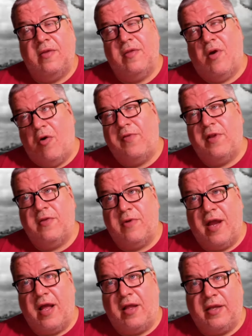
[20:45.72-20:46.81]
hopefully the
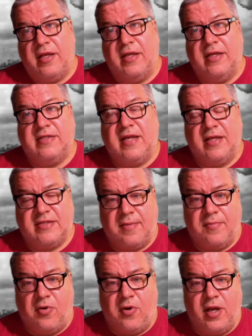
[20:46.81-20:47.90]
reality is at some
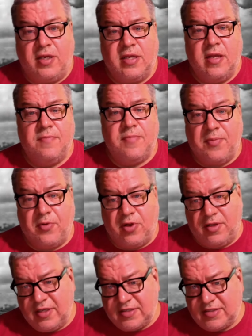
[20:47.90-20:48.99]
point, people in
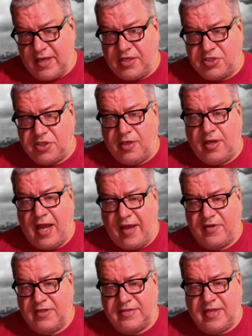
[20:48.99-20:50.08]
this nation have
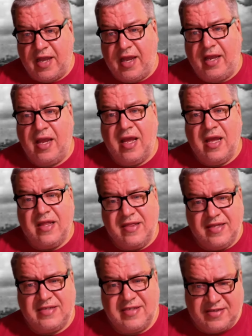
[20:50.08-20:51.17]
to say,
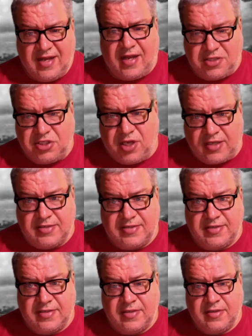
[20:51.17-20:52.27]
this is not
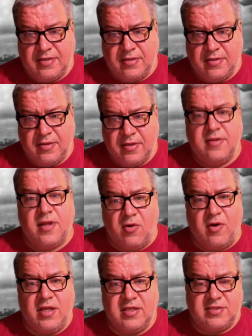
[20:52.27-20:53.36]
just. There
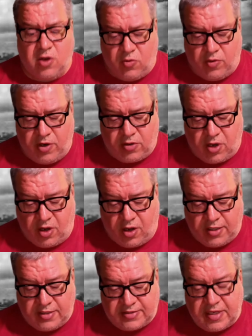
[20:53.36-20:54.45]
is no real
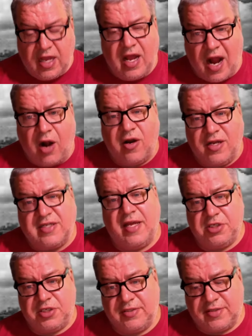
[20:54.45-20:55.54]
cause. Our
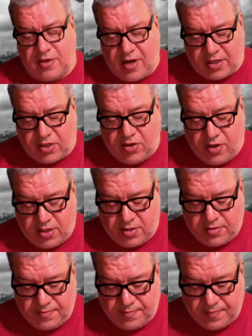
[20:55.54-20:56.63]
intentions are not good.
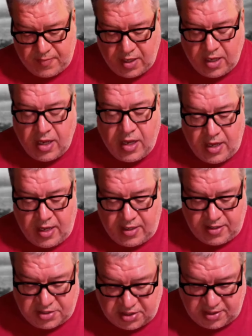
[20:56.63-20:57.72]
In
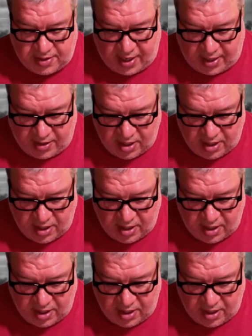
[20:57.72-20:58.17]
addition to that,